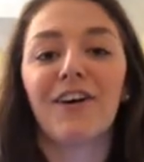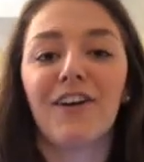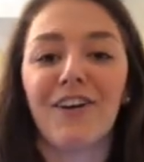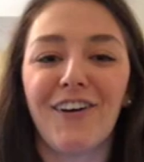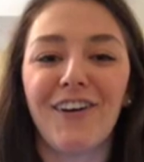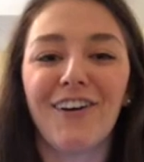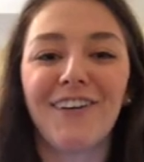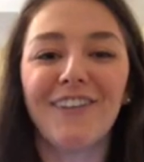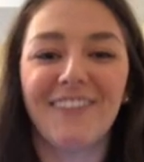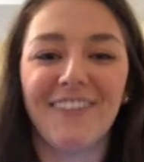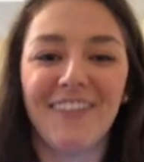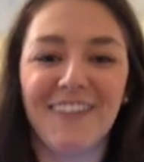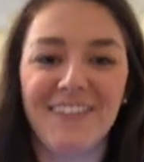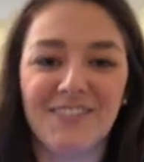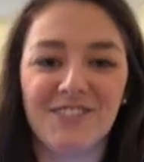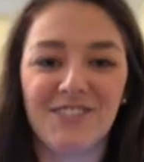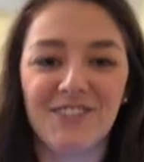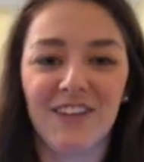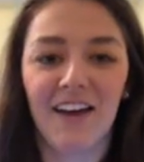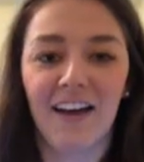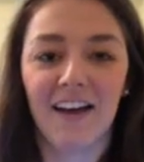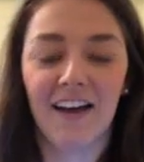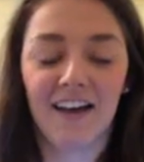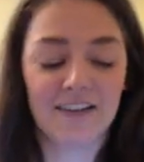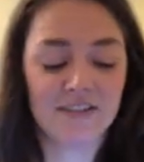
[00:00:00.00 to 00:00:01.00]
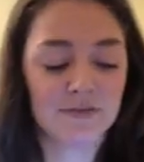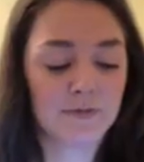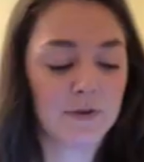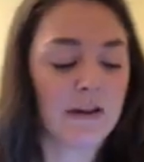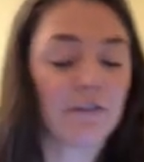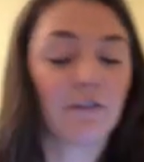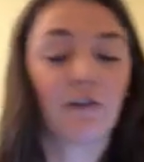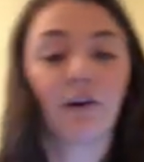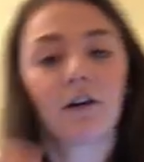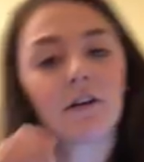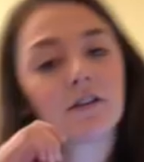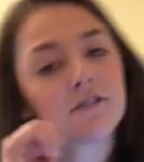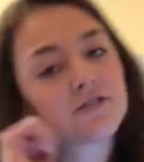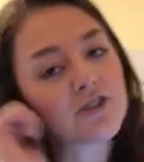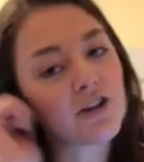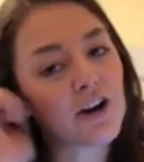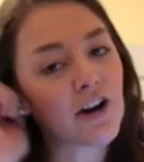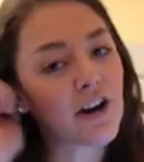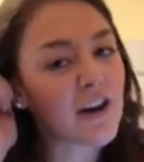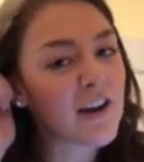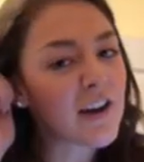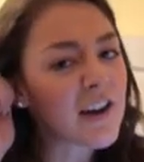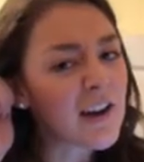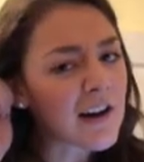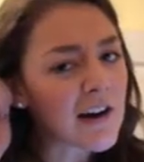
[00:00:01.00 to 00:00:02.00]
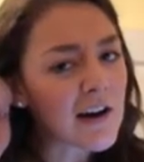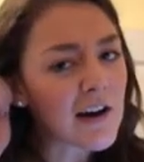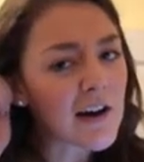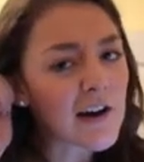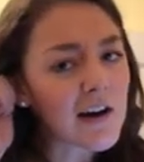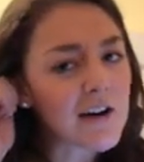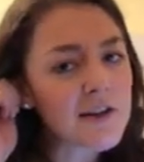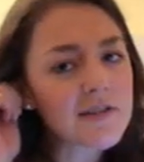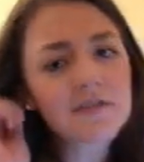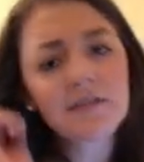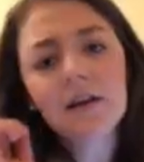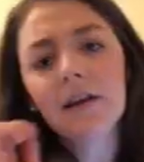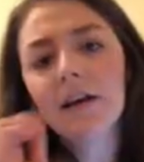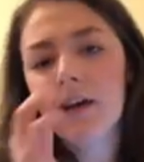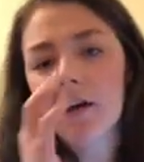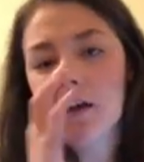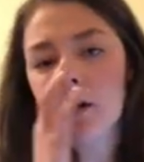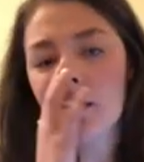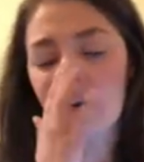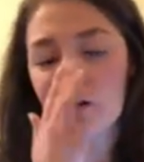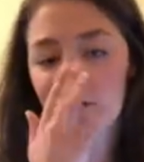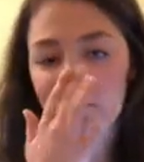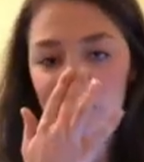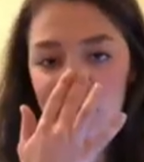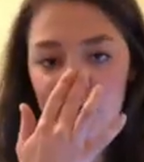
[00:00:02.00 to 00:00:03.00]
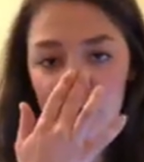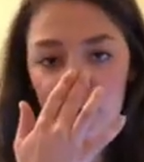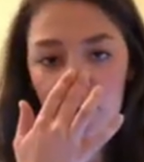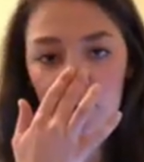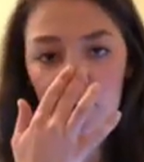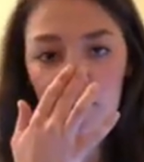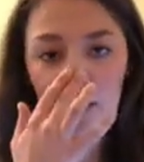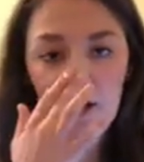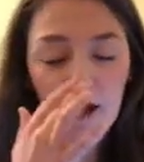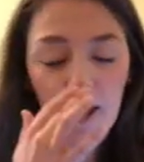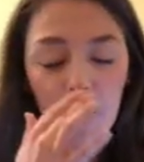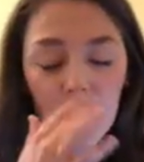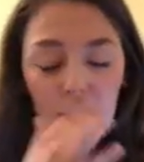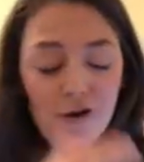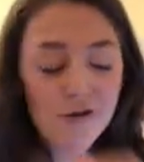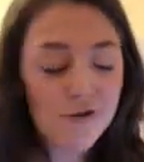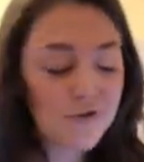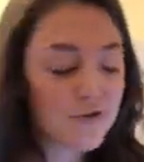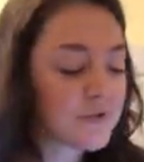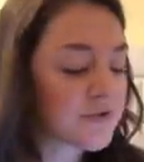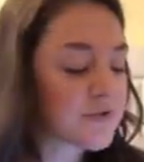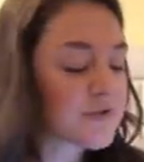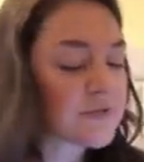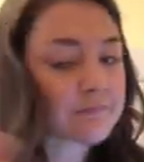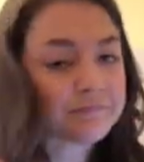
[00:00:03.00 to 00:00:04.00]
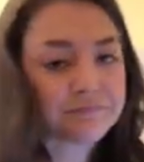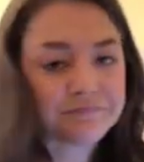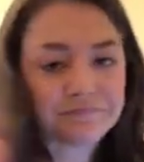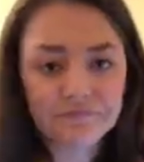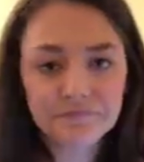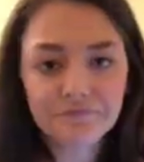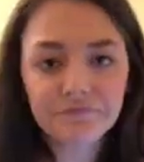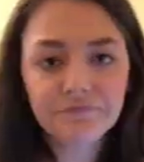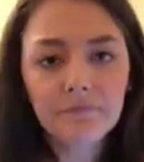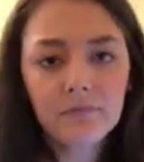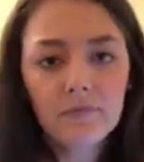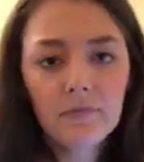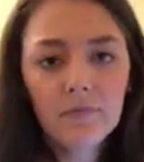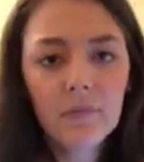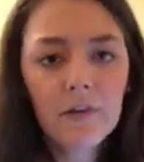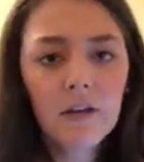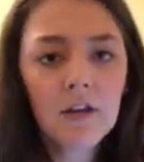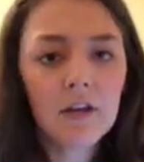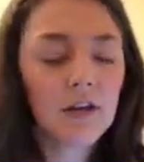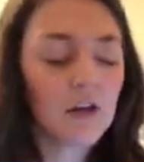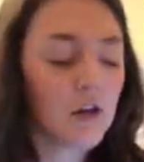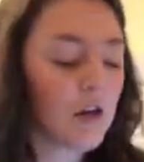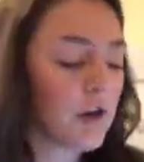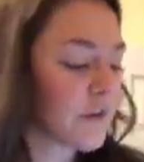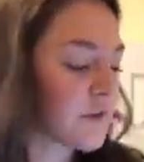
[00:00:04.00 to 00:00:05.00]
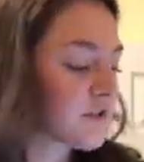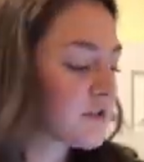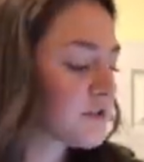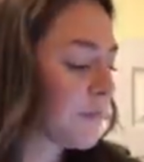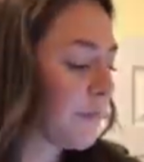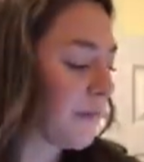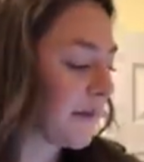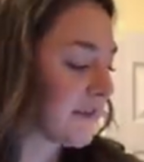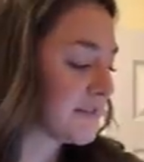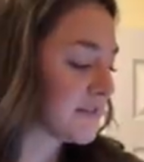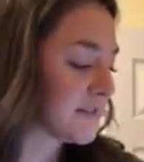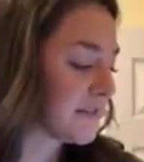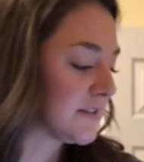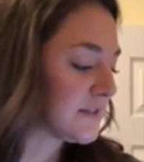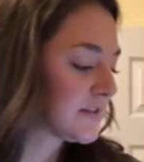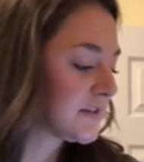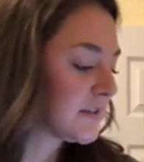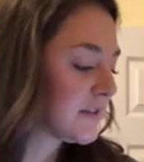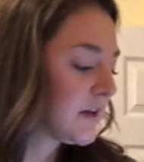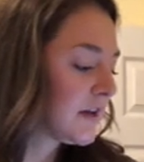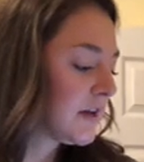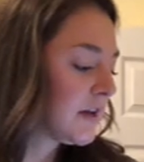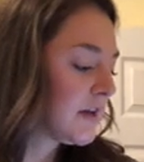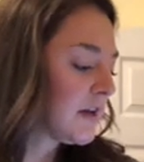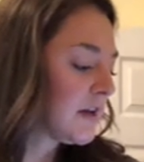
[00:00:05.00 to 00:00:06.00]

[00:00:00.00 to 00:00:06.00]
Cartilage, yes. We have cartilage in our ears, cartilage in our nose, and all those places.